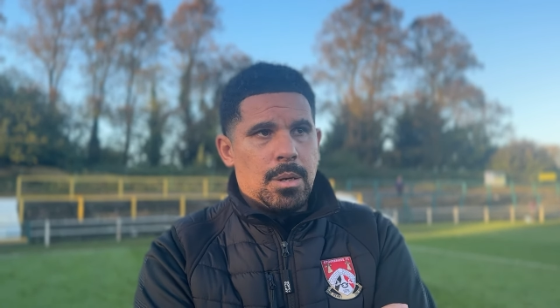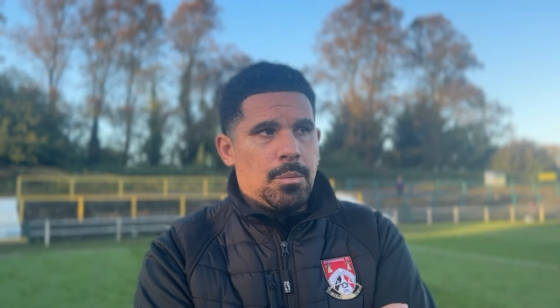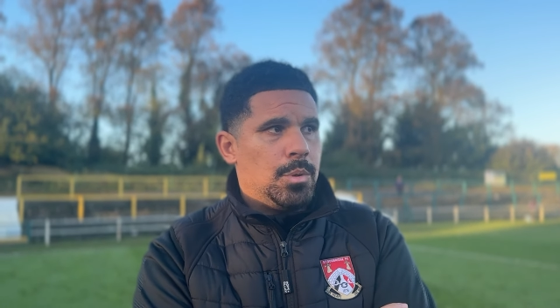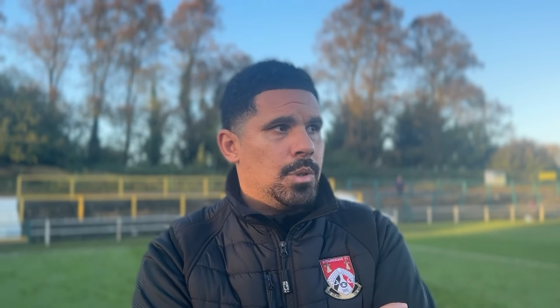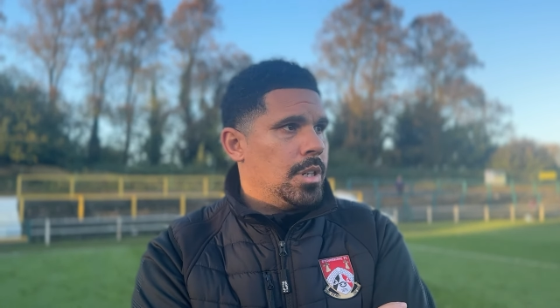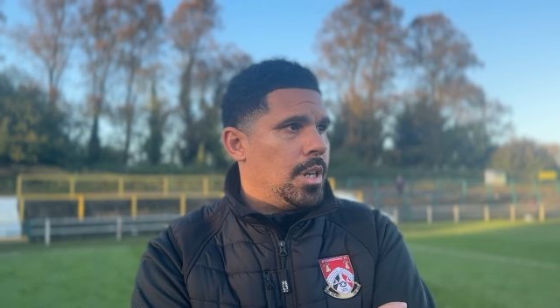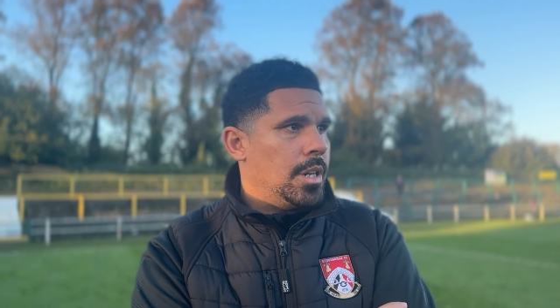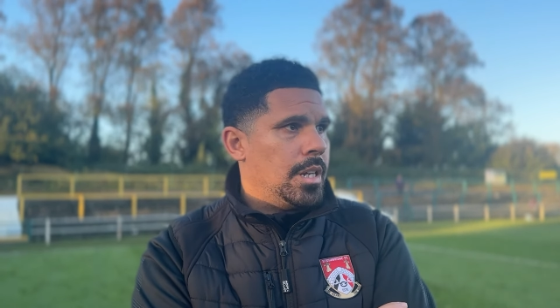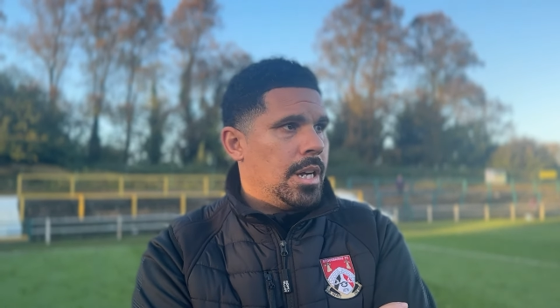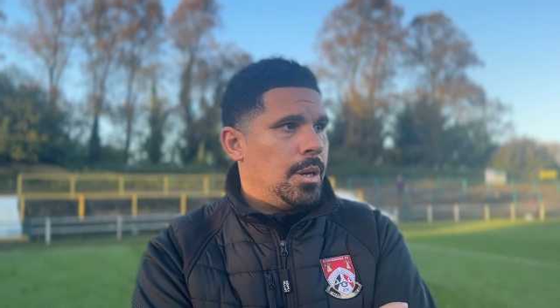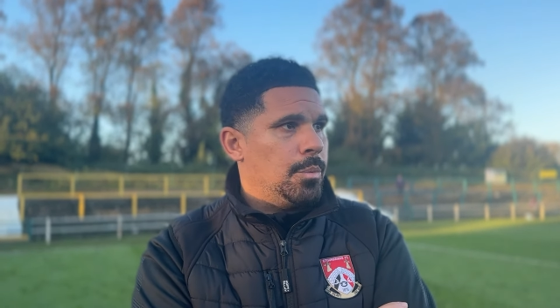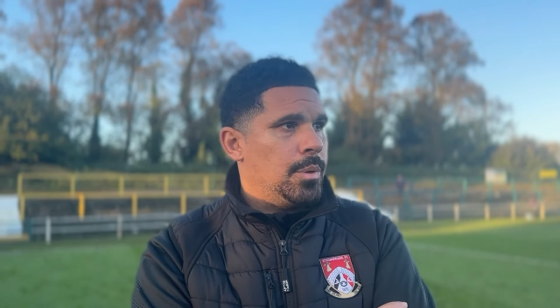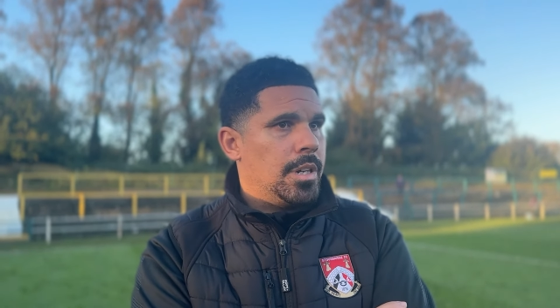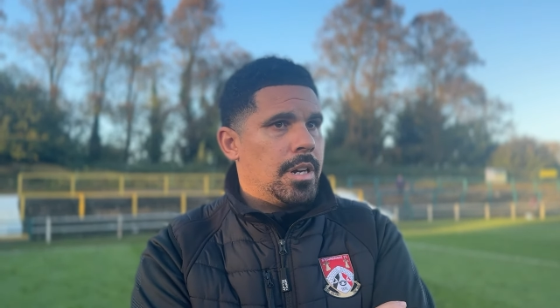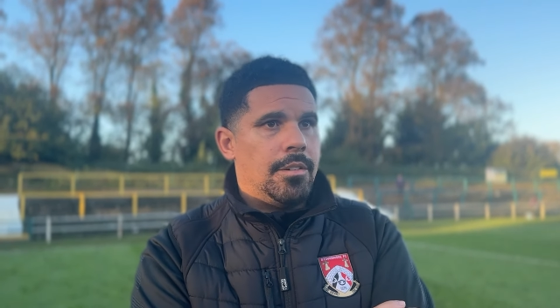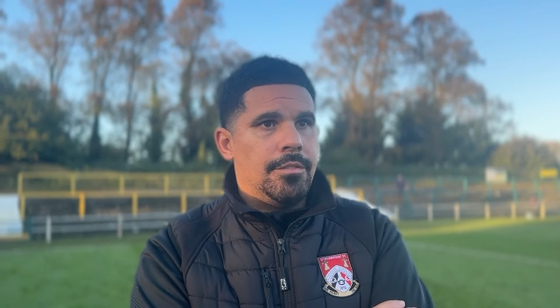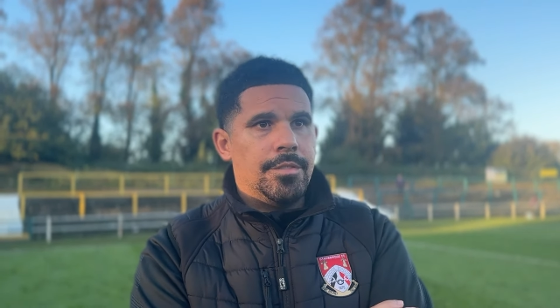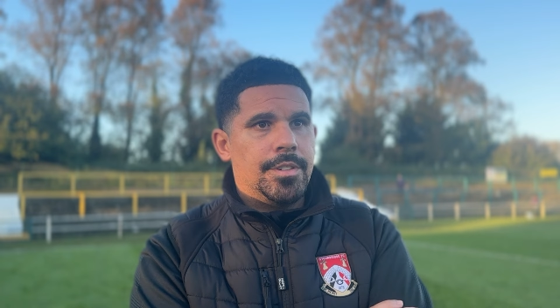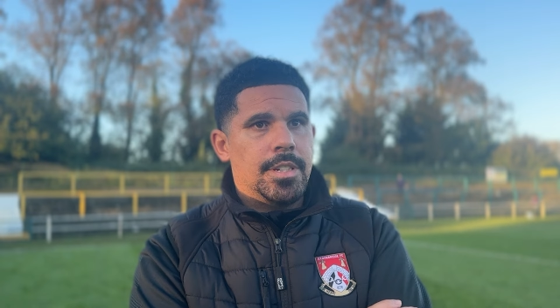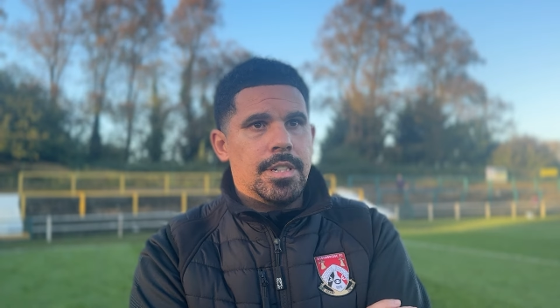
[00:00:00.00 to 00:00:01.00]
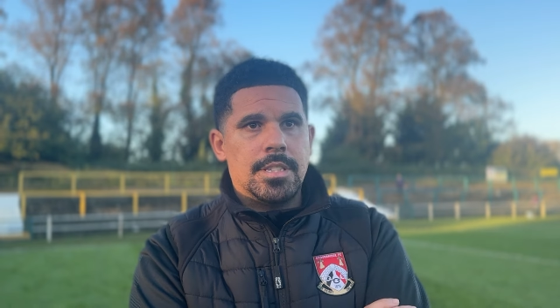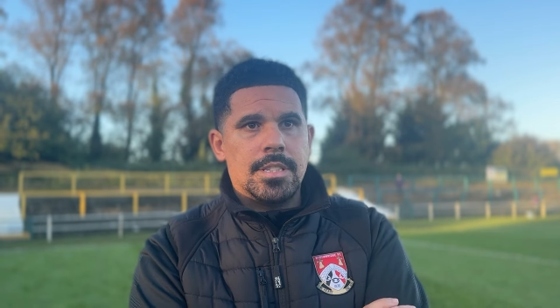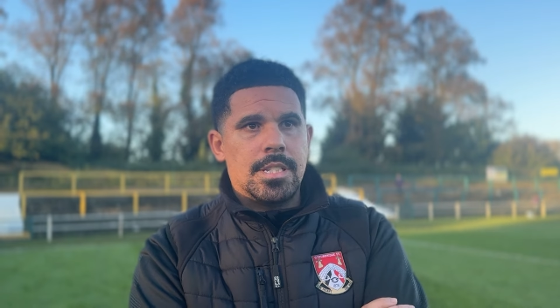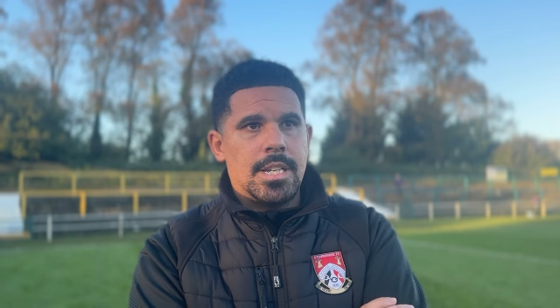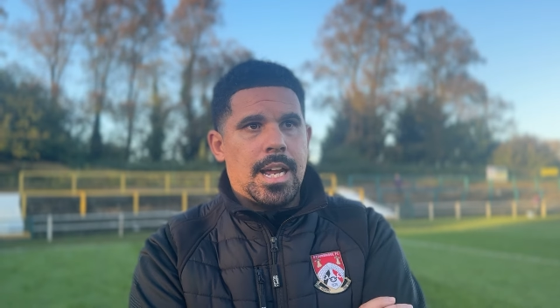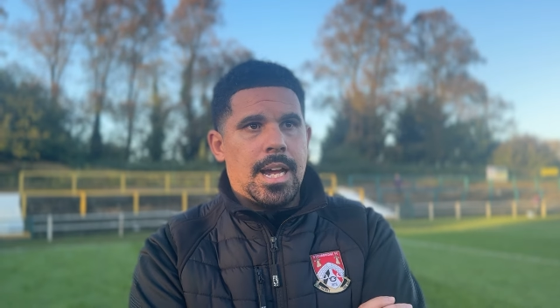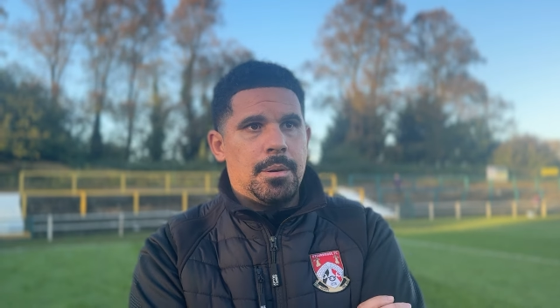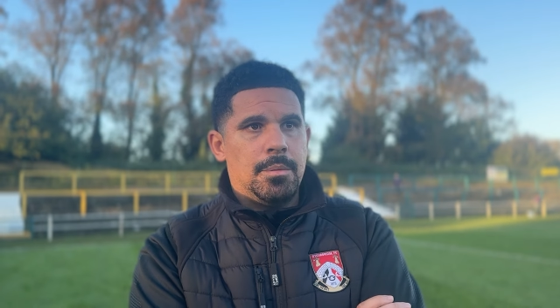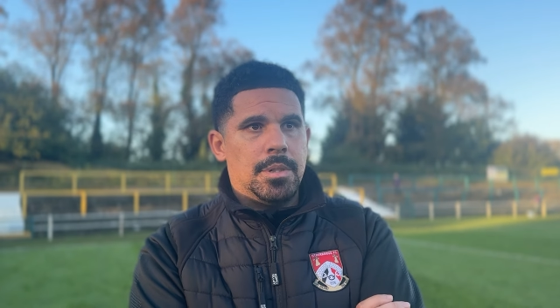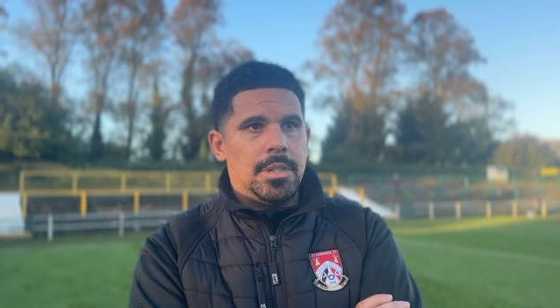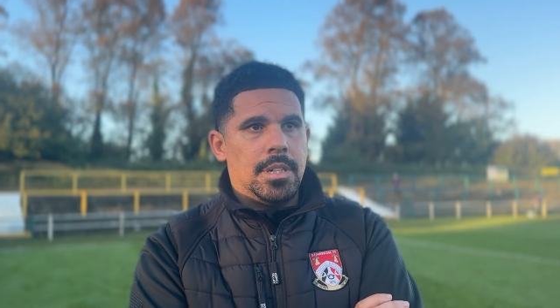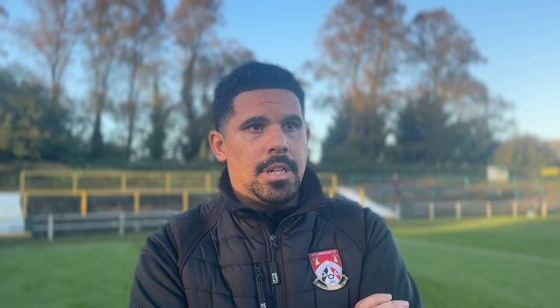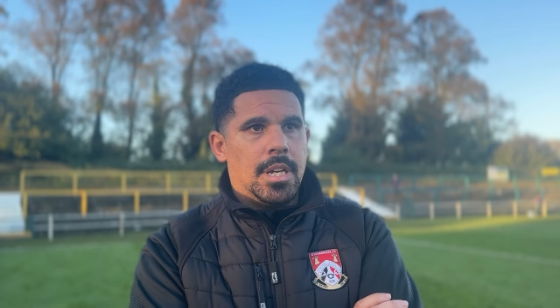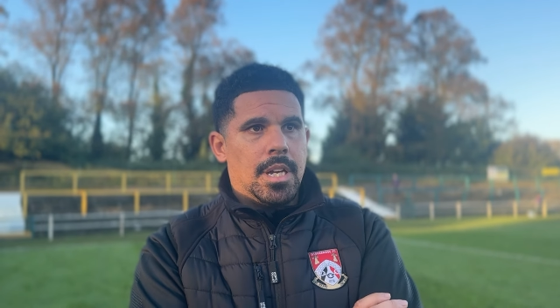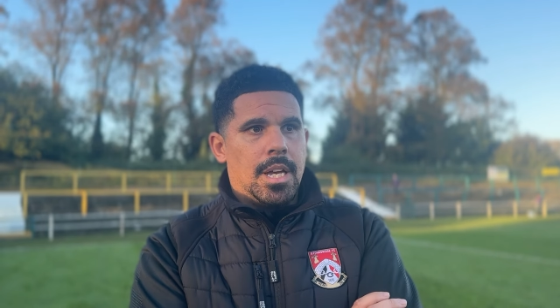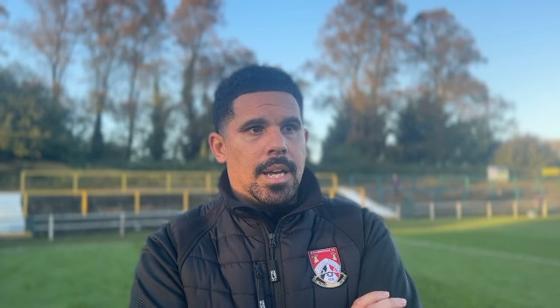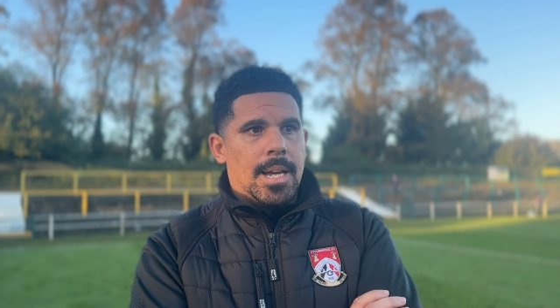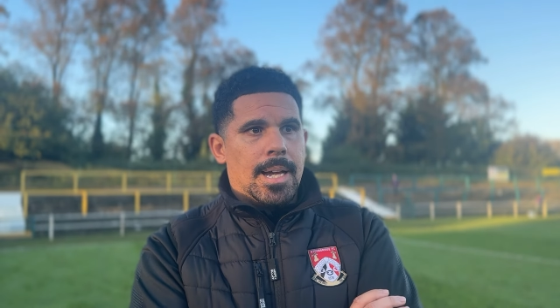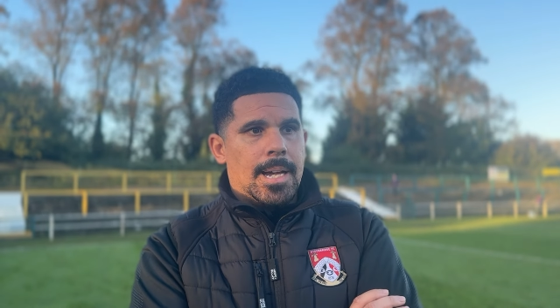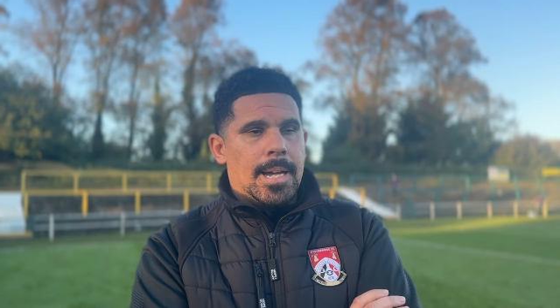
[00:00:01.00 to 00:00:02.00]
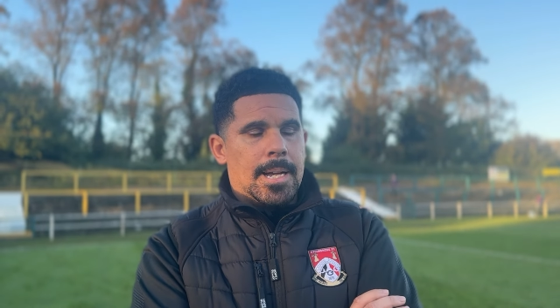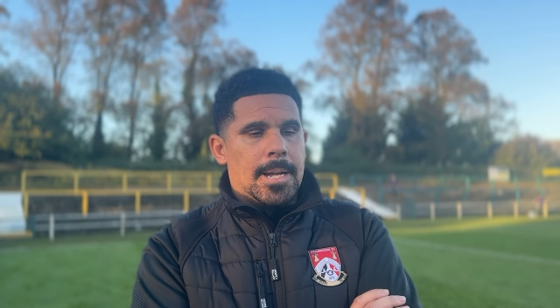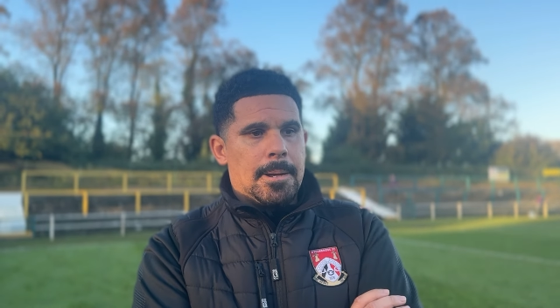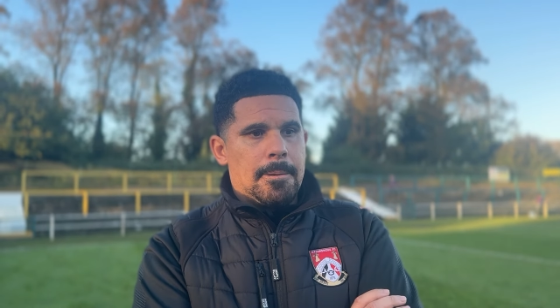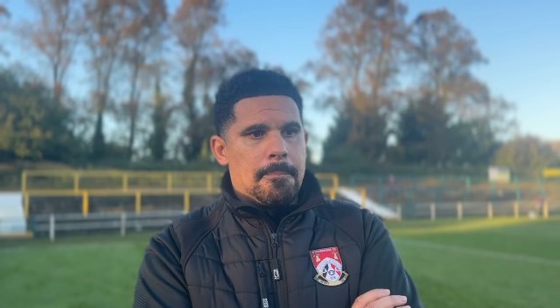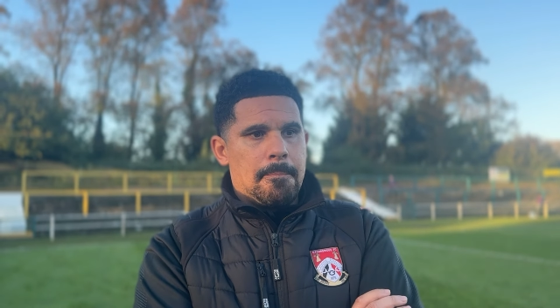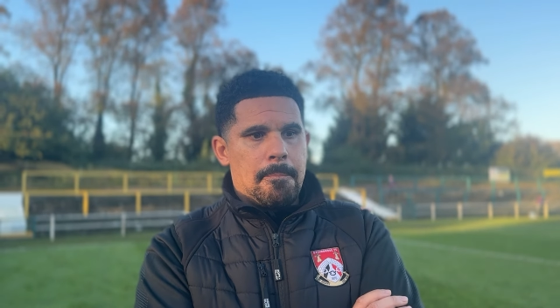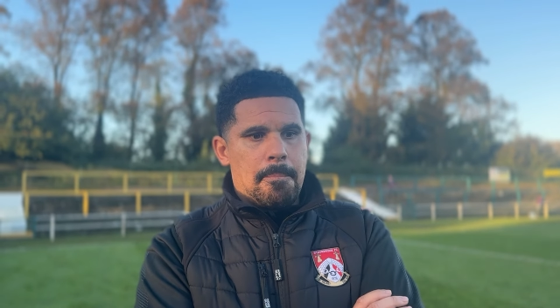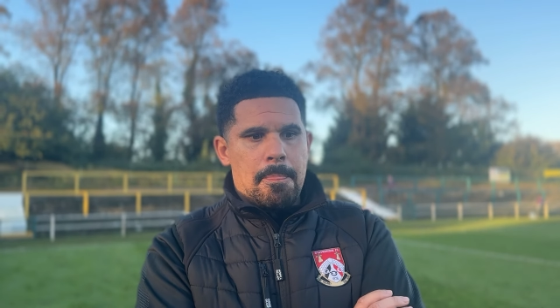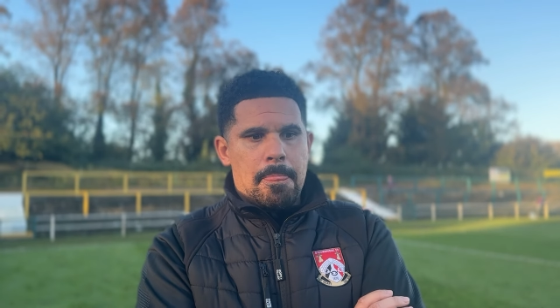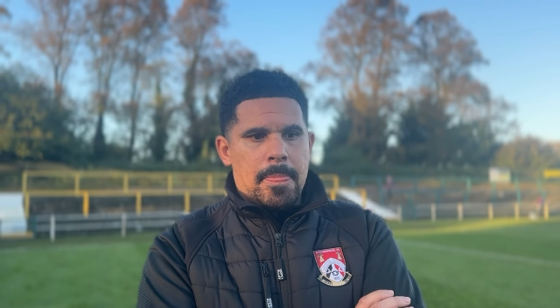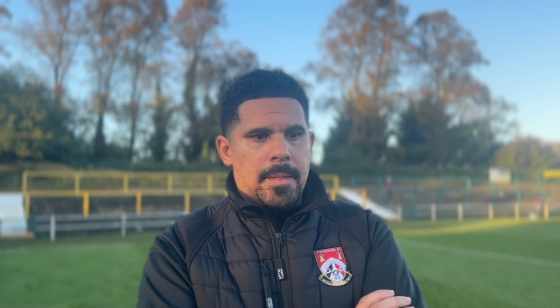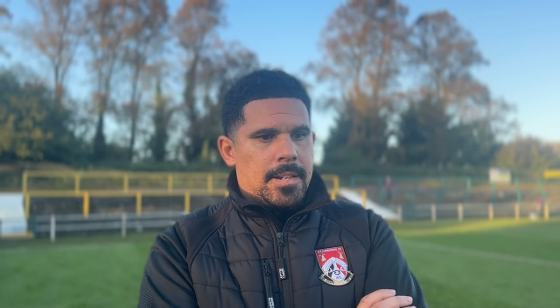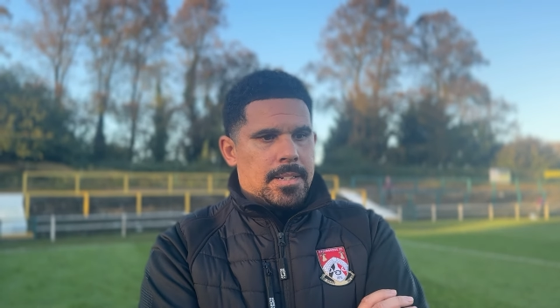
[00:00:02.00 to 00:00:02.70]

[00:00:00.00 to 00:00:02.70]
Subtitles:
we'll go there with confidence now, and